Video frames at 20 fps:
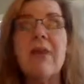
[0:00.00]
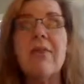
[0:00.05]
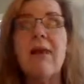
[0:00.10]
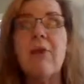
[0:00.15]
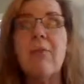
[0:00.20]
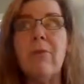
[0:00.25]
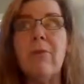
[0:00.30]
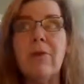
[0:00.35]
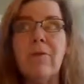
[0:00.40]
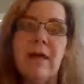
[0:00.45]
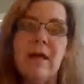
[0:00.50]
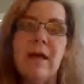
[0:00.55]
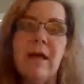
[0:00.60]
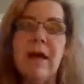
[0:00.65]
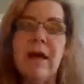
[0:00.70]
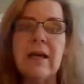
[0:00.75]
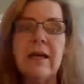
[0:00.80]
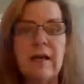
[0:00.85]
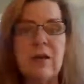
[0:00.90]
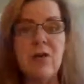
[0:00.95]
that we may
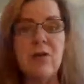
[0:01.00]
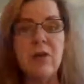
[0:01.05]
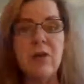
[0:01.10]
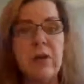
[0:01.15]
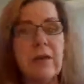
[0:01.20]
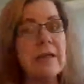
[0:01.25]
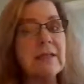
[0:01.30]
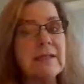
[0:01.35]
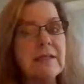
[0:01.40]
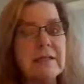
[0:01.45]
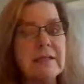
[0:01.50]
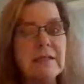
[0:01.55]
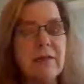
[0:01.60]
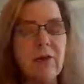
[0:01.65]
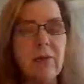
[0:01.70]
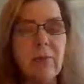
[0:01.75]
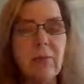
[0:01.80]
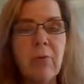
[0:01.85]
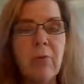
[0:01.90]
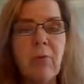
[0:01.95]
not initially
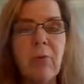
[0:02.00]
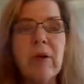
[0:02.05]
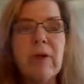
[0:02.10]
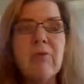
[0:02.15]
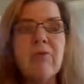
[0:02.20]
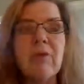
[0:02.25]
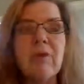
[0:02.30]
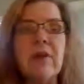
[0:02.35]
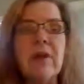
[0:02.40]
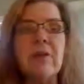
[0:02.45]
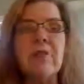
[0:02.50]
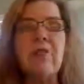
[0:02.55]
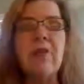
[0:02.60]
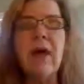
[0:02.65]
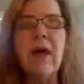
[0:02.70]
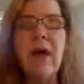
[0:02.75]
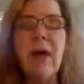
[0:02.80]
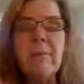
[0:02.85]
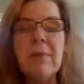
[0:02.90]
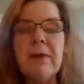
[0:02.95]
consider poisonous,
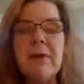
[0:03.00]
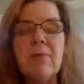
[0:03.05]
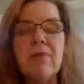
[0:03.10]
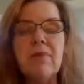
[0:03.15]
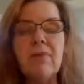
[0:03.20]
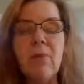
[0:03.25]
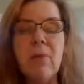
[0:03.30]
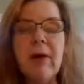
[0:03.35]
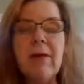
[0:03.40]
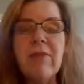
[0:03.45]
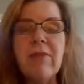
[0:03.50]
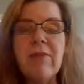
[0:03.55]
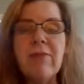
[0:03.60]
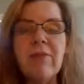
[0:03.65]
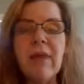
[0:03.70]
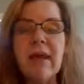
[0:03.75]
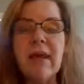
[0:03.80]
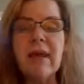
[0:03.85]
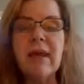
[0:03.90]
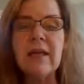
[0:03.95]
but it's the way they're
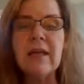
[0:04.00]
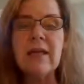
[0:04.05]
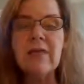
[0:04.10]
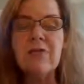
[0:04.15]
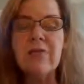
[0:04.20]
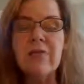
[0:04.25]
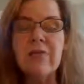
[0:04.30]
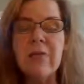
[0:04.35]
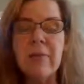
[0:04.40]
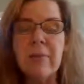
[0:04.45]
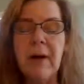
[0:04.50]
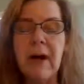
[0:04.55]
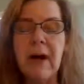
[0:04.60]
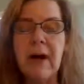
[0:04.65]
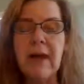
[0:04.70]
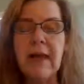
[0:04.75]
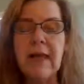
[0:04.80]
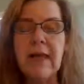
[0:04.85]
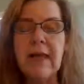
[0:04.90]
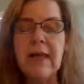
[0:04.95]
taken into the
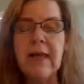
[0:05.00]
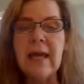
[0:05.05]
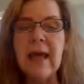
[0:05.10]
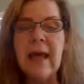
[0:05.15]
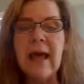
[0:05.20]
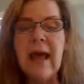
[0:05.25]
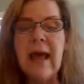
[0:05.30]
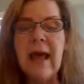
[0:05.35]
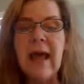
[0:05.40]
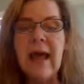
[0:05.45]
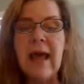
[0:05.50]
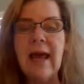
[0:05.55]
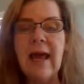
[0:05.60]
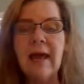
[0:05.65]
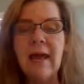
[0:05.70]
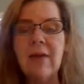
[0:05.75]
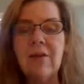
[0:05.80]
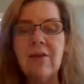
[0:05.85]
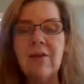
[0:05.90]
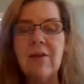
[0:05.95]
body
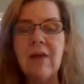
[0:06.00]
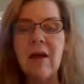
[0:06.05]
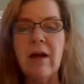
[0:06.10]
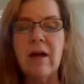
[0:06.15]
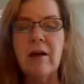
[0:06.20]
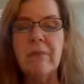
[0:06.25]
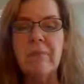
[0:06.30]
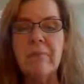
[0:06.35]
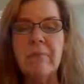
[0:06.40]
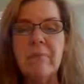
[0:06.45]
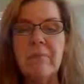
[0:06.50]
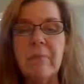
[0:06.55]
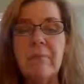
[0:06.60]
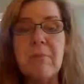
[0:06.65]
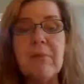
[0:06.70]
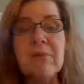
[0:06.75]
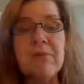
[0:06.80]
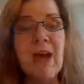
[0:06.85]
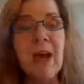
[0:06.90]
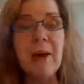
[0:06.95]
and
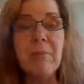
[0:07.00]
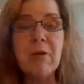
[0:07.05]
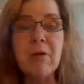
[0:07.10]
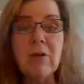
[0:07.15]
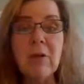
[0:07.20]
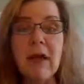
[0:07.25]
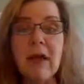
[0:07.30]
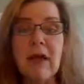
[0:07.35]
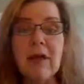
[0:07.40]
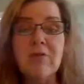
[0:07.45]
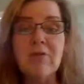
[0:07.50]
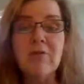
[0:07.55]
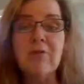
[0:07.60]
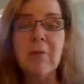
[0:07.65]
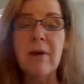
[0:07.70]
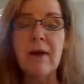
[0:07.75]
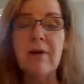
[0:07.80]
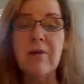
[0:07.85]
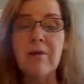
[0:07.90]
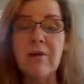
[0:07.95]
metabolized
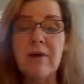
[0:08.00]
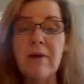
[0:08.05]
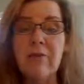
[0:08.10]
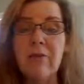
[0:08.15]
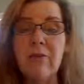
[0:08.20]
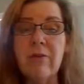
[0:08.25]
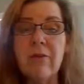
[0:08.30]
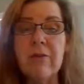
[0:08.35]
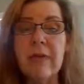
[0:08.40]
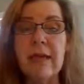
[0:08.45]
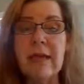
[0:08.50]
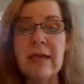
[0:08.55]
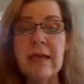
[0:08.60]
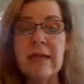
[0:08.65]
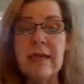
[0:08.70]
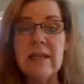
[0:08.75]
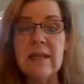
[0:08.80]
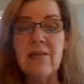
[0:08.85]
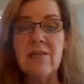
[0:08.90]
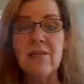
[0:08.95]
by the liver and the
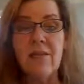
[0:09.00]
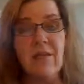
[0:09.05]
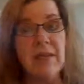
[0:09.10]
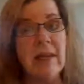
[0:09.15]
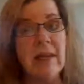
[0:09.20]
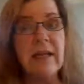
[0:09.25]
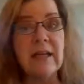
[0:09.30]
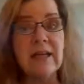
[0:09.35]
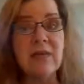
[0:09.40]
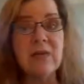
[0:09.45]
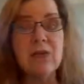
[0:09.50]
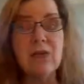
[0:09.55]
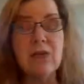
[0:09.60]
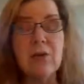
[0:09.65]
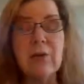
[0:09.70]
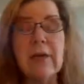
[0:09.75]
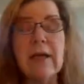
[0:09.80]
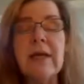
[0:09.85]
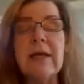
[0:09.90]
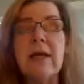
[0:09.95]
kidneys and then
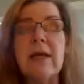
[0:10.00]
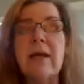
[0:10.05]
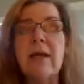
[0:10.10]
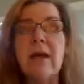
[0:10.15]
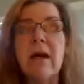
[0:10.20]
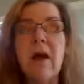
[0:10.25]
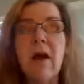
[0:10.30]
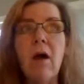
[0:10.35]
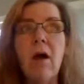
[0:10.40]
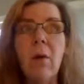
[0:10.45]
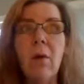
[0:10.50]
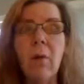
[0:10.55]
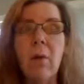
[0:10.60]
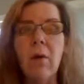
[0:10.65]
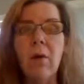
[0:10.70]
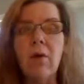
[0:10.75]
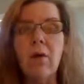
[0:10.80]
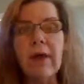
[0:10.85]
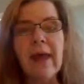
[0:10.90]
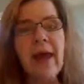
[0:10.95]
excreted.
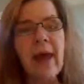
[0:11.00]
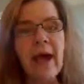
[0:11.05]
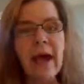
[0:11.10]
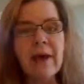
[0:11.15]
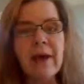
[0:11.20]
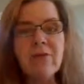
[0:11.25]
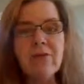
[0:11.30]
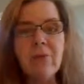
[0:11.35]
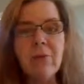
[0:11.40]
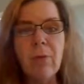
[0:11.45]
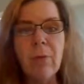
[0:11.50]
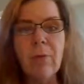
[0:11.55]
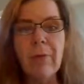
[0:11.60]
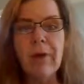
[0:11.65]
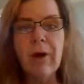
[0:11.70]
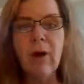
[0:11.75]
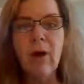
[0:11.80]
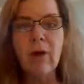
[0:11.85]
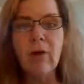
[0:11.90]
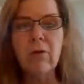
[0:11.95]
Well, cats are what
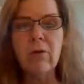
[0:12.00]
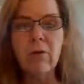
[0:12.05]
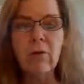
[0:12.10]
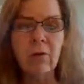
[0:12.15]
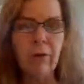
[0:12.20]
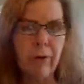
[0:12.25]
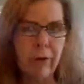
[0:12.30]
we call